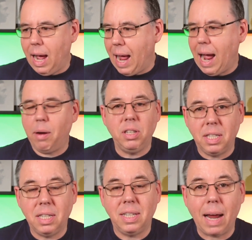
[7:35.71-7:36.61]
How
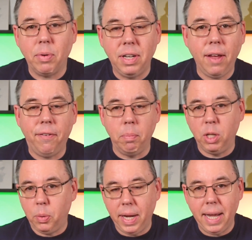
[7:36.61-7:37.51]
does the sound differ
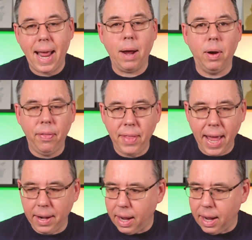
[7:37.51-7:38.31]
between now and then?